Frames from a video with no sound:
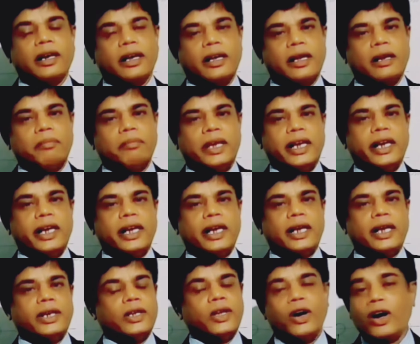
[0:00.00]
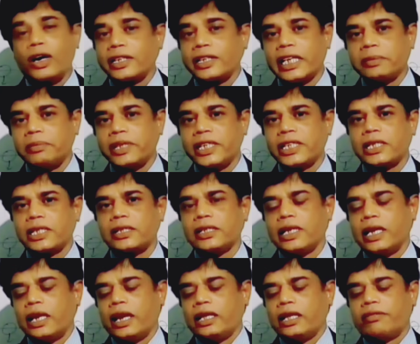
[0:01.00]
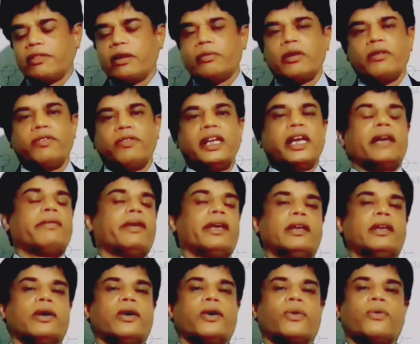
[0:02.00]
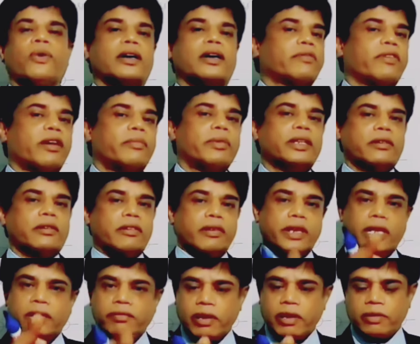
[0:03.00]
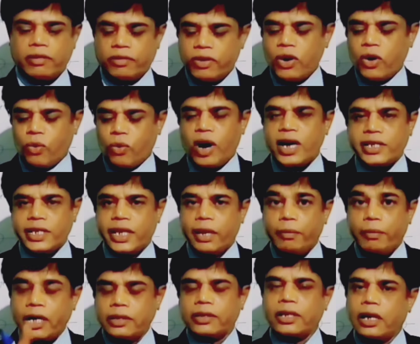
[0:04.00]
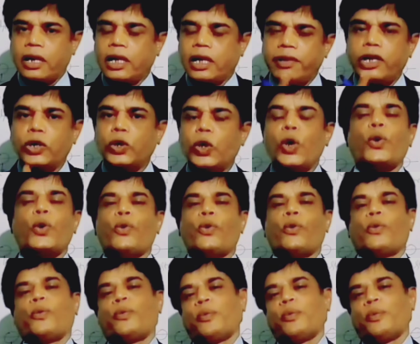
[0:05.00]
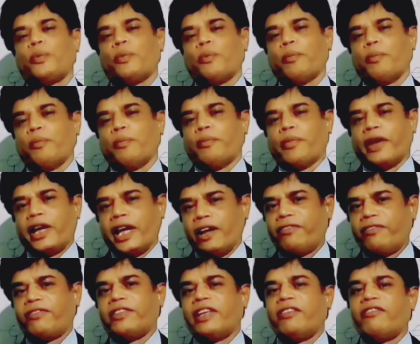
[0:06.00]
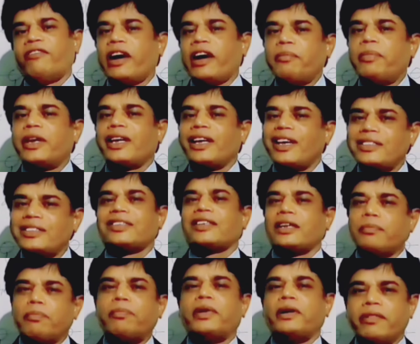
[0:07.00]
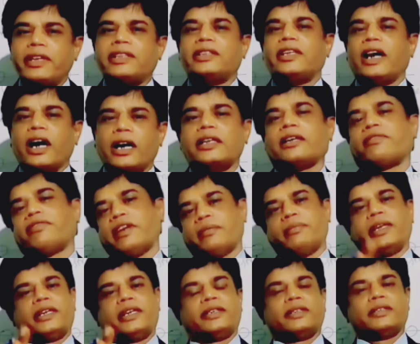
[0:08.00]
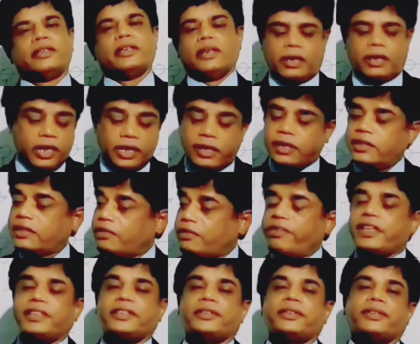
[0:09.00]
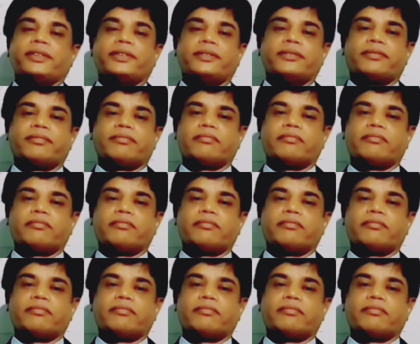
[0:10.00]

color bleeding not take place in the form of liquid or water form, in the form of washing, but color will go if the fabric is rubbed with the other fabric, other surface.